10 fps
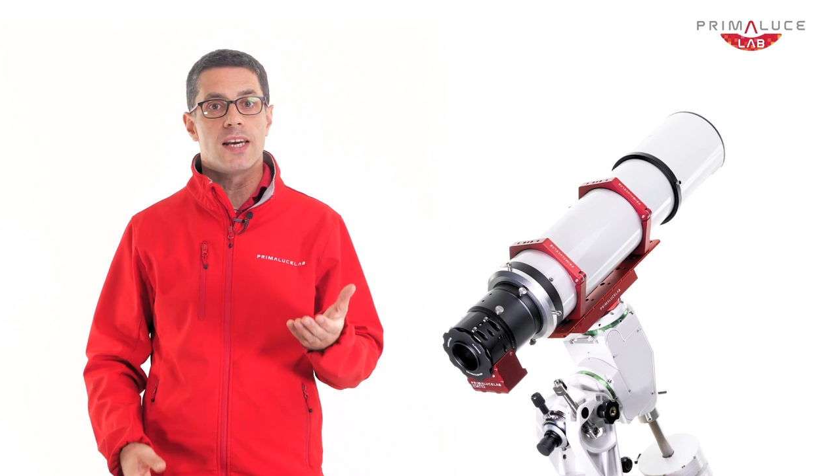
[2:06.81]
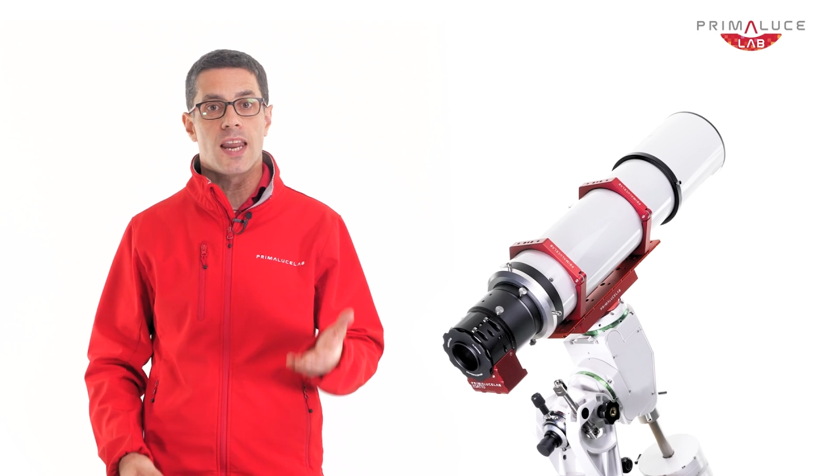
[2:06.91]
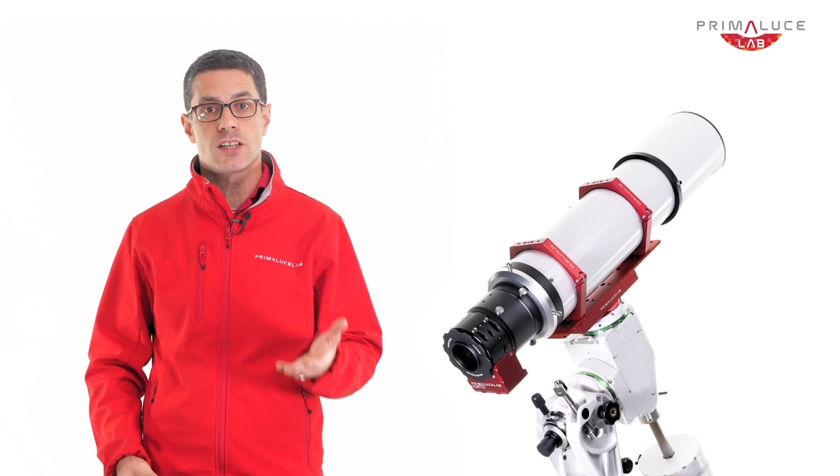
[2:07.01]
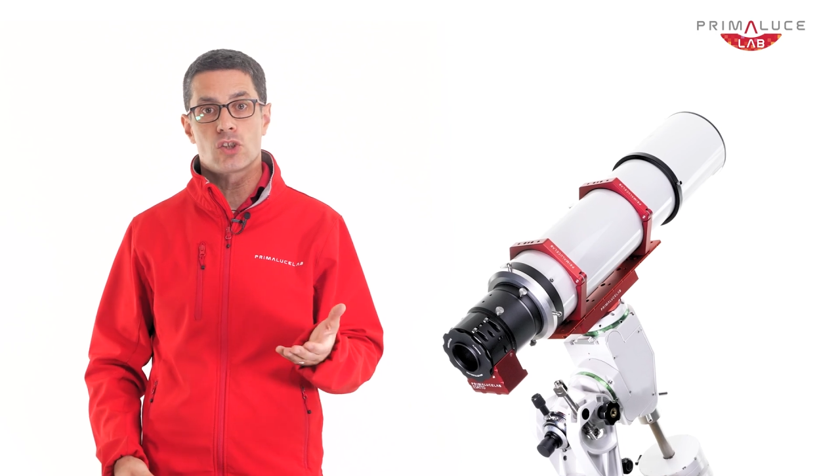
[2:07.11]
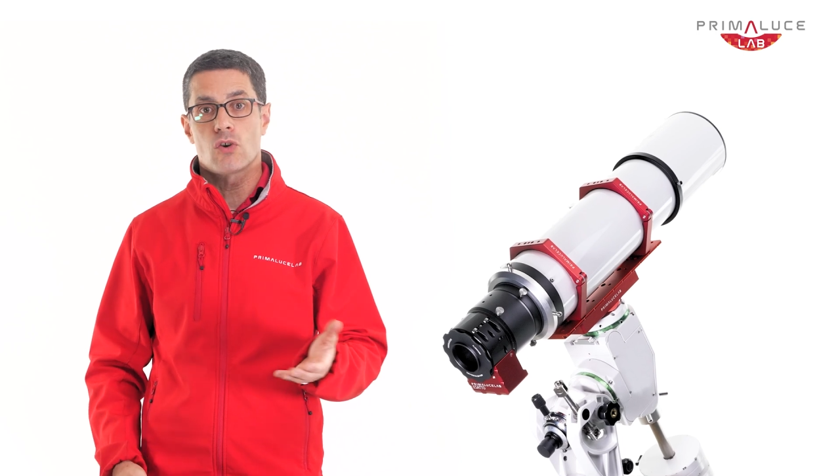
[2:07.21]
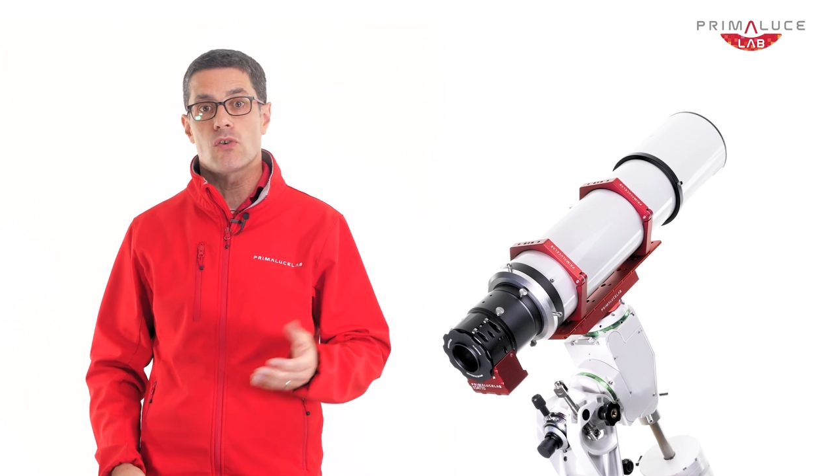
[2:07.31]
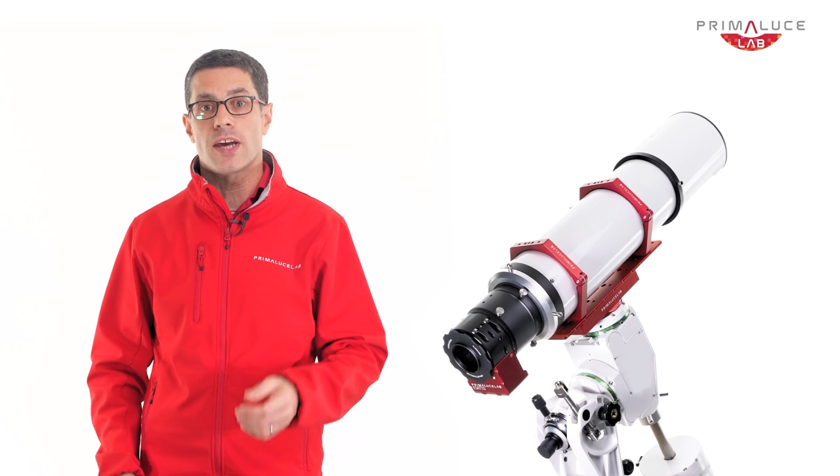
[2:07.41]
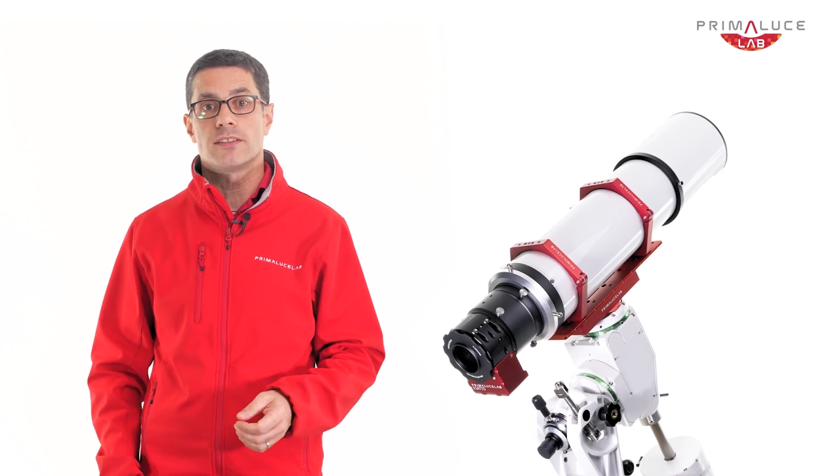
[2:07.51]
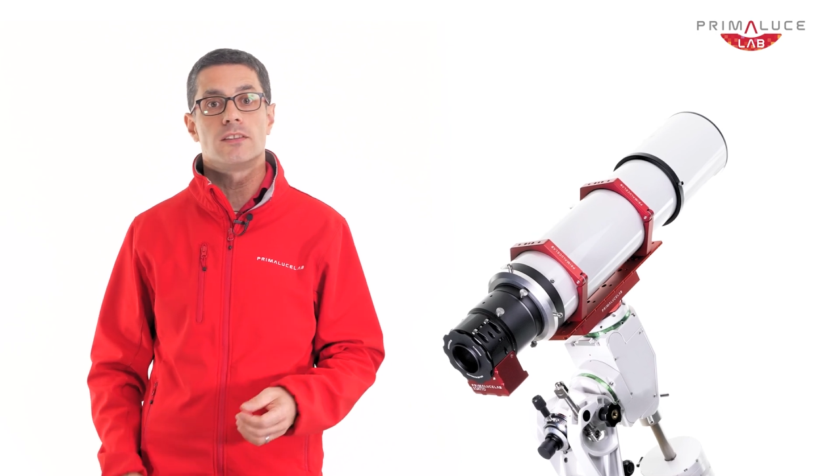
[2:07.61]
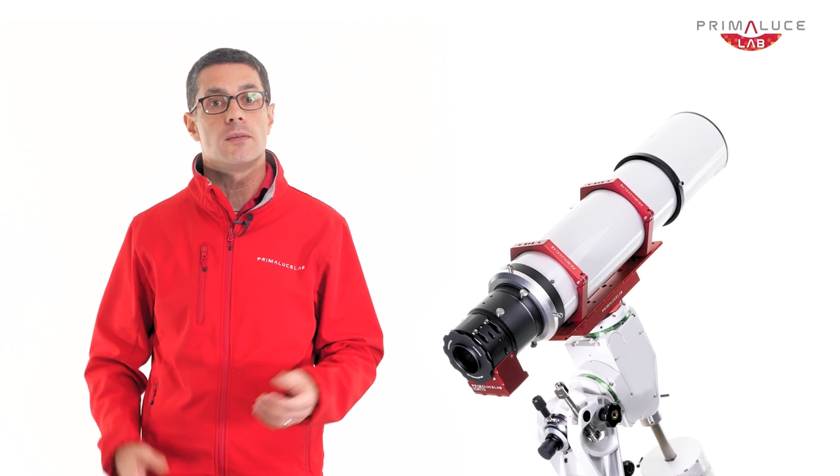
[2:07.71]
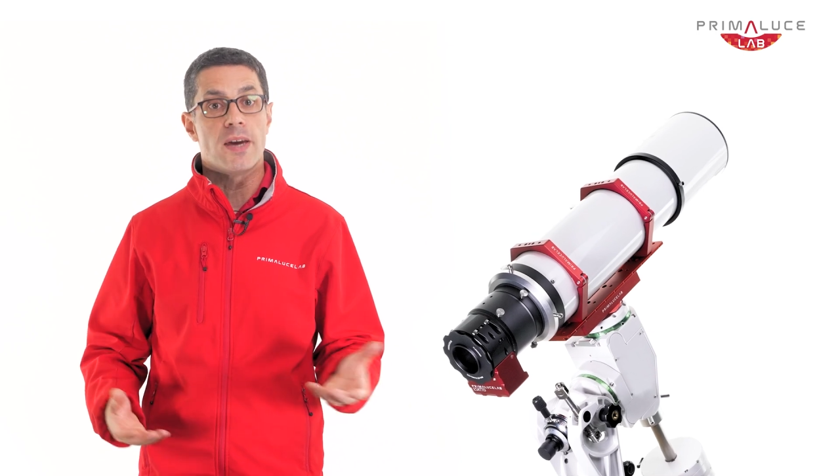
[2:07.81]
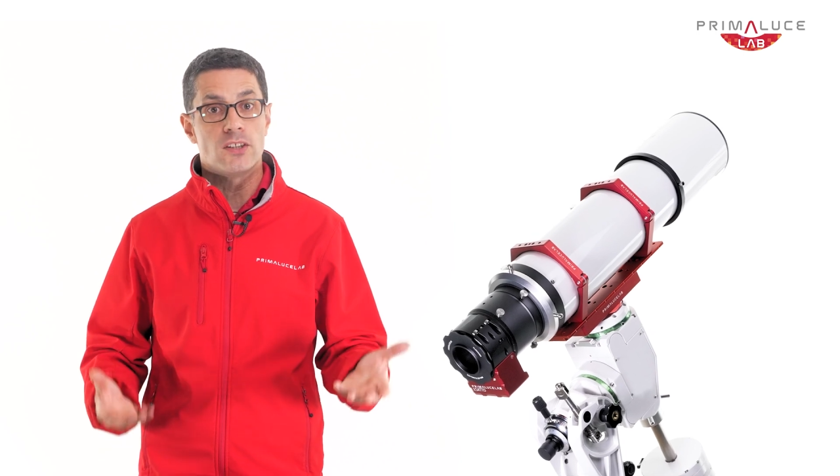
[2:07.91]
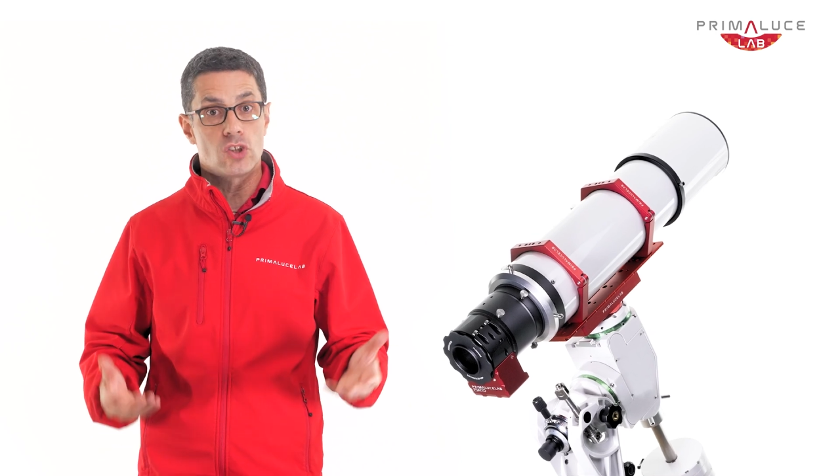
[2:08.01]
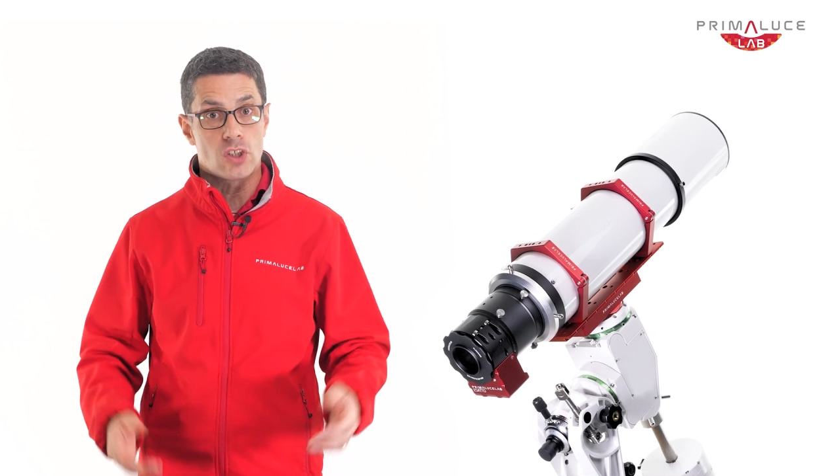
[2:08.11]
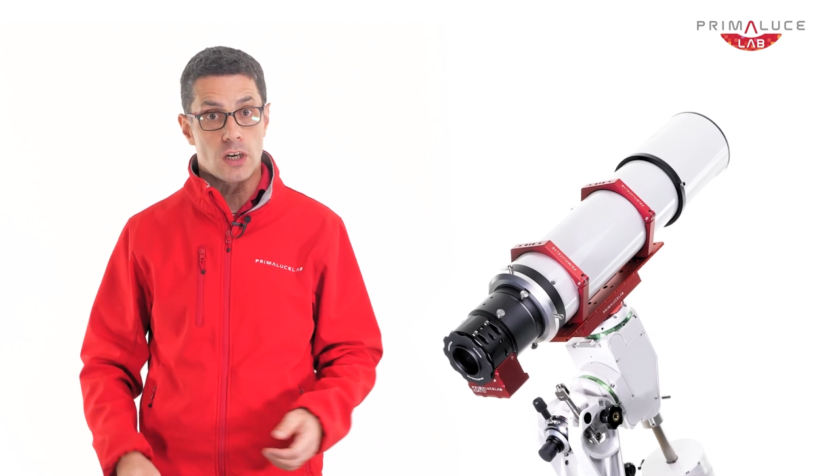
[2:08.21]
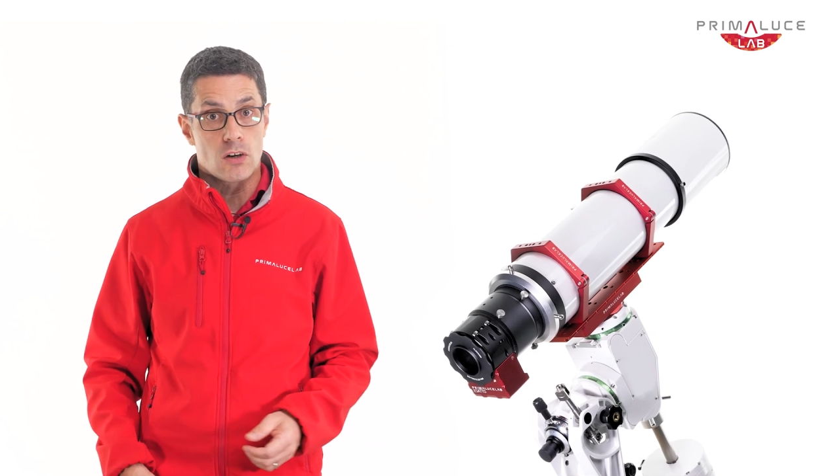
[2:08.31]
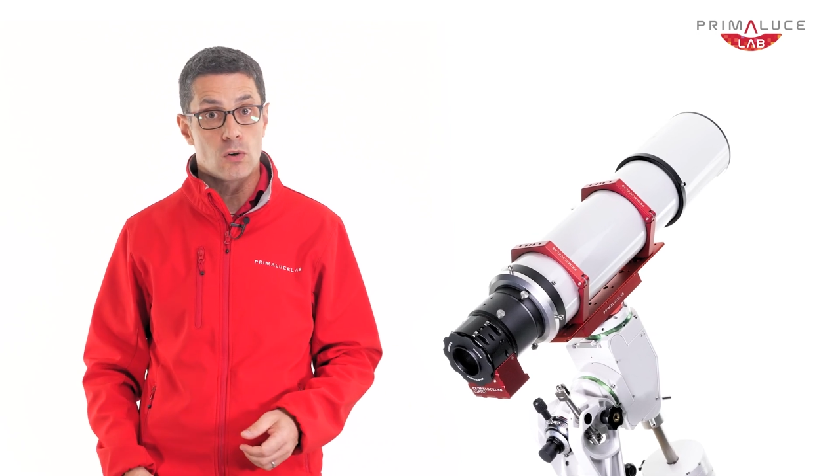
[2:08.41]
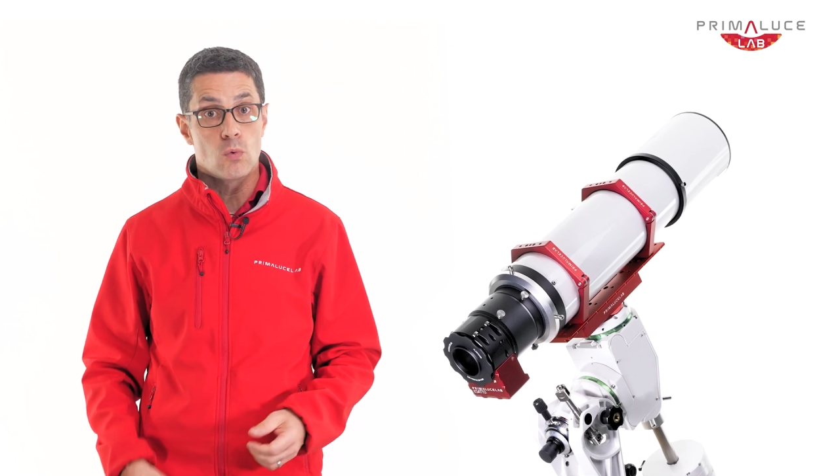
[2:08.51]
a large corrected image circle